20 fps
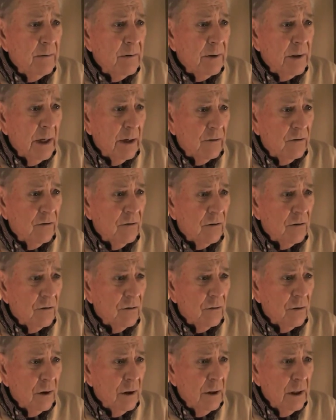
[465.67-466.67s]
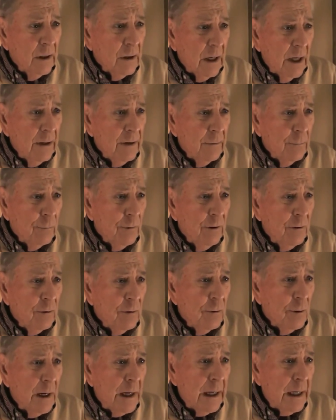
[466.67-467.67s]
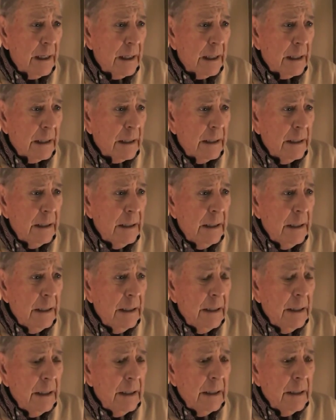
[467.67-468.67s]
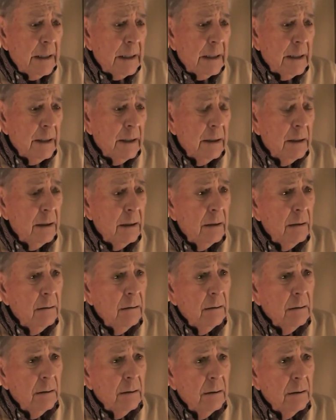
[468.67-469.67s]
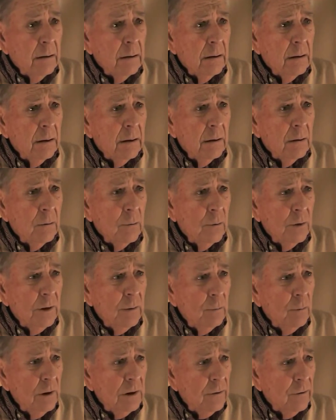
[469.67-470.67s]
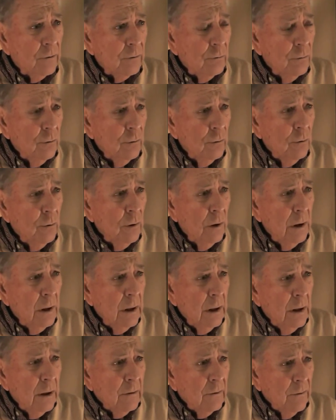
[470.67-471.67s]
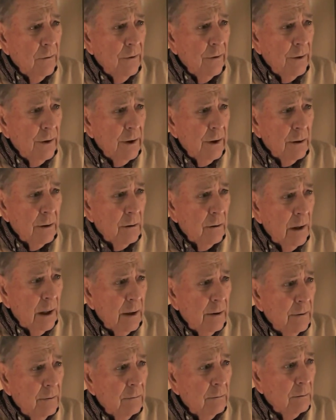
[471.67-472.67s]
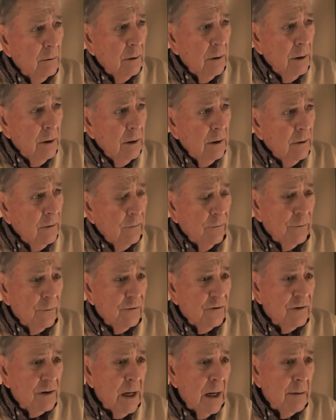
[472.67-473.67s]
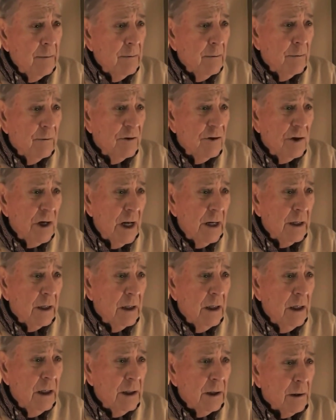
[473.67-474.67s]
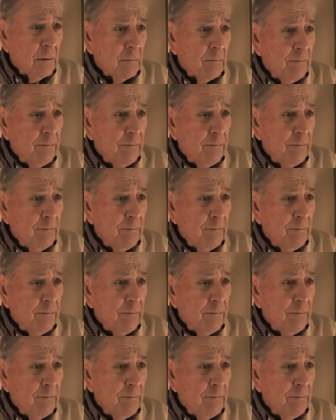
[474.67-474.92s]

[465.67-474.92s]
Texas on the Rio Grande. And we went through, and there it's the first time I ever shot a gun.